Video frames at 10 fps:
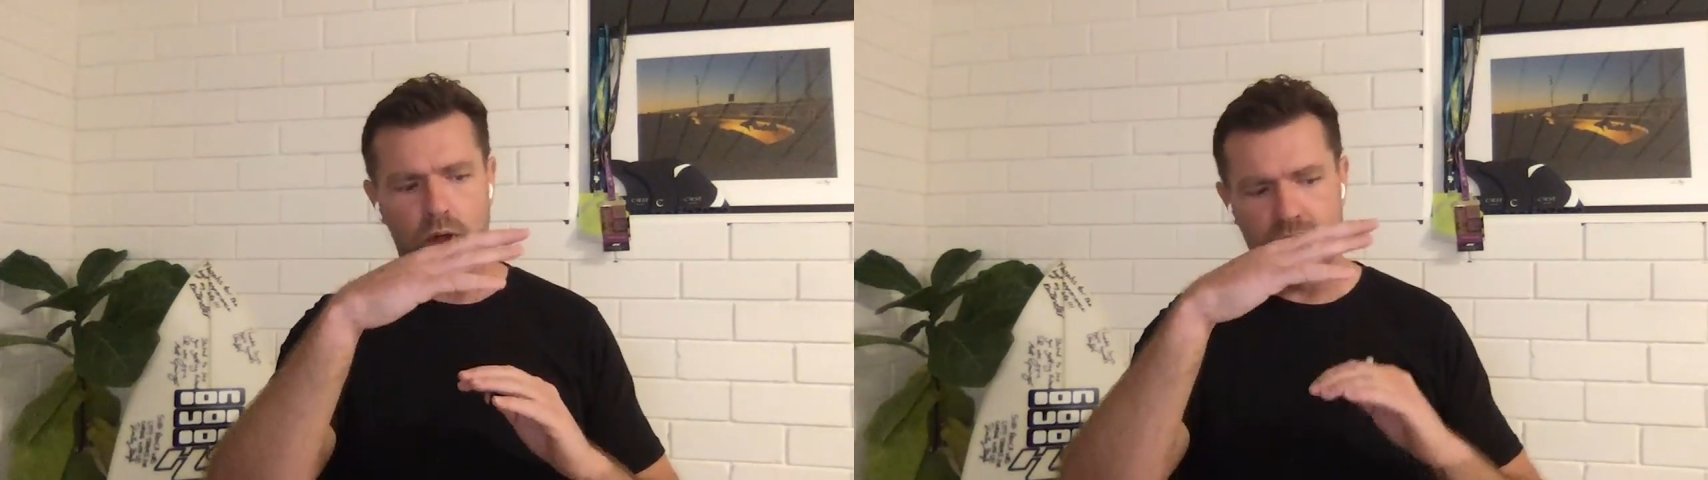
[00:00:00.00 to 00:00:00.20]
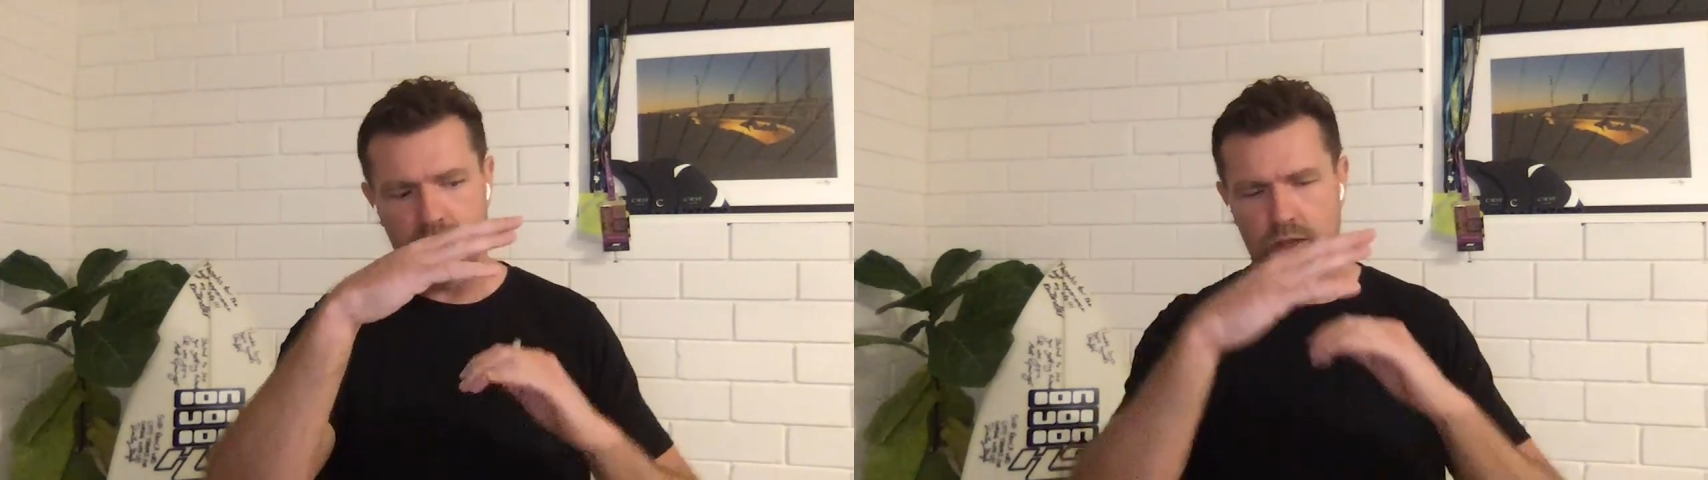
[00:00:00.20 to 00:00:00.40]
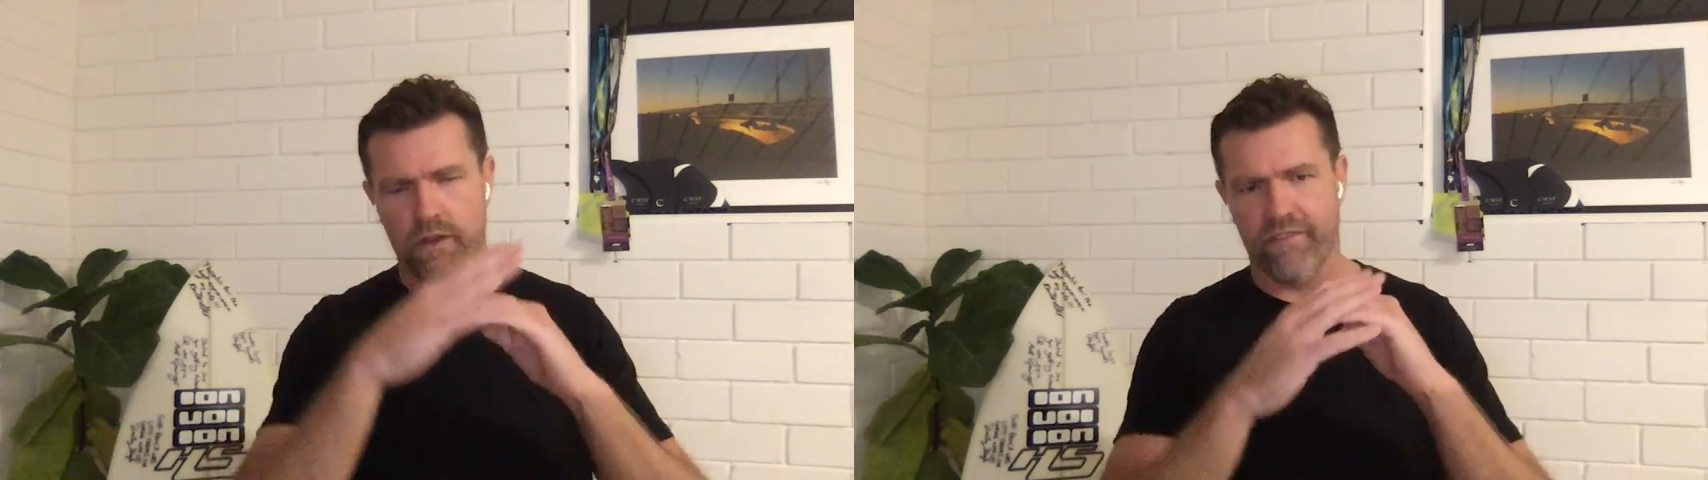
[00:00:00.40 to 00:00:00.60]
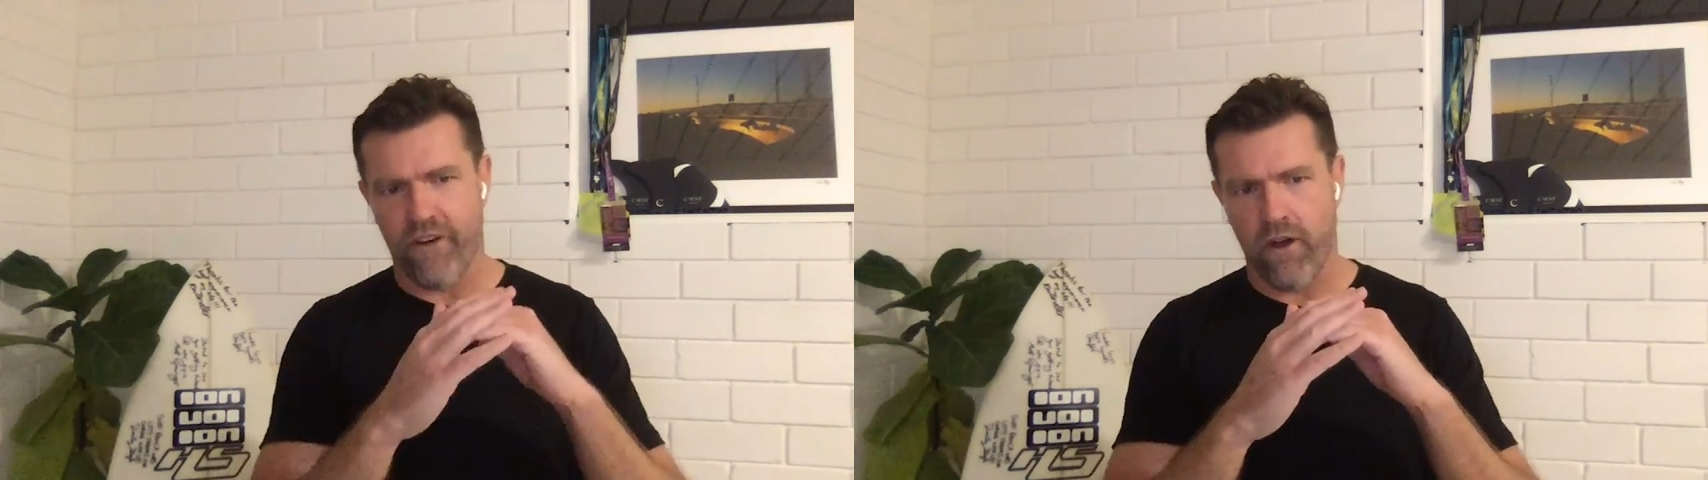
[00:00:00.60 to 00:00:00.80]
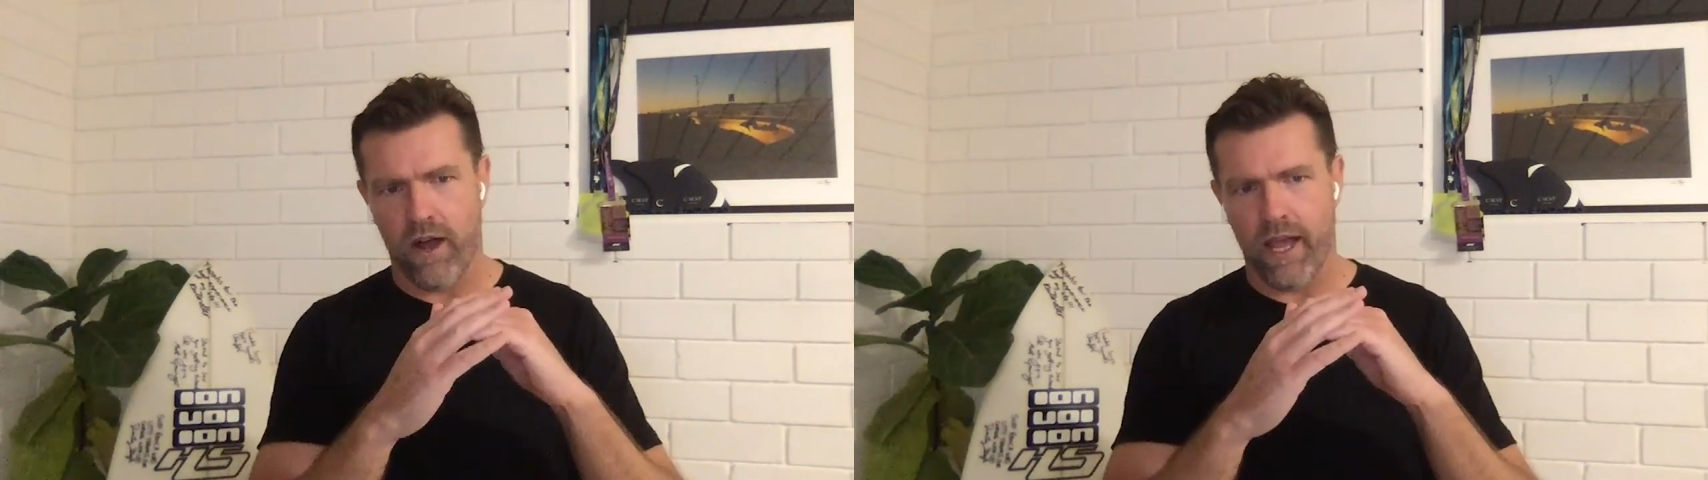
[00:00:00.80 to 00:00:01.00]
then you
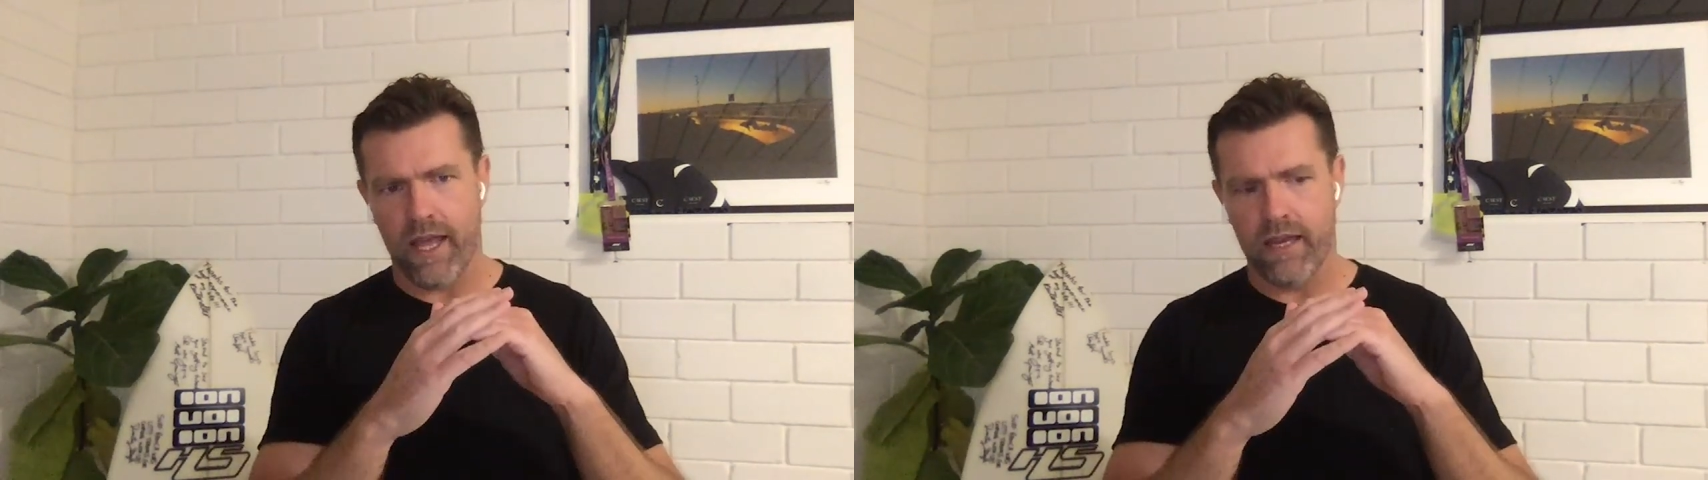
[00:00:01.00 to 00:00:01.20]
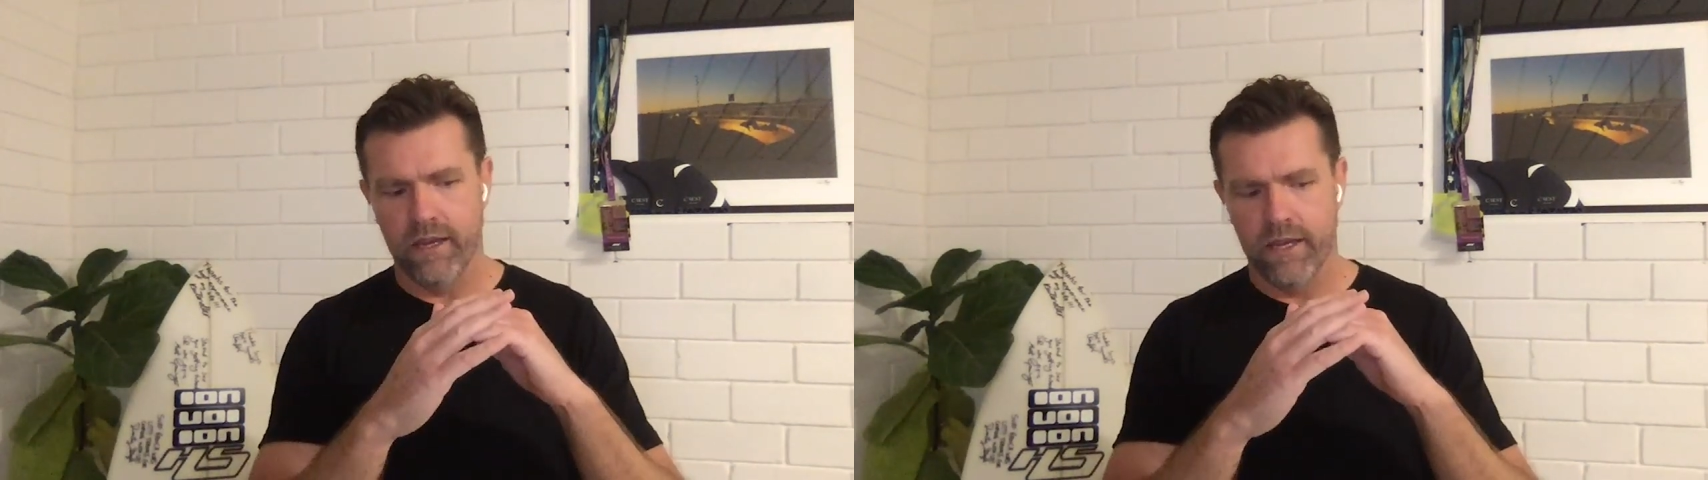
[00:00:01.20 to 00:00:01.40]
define,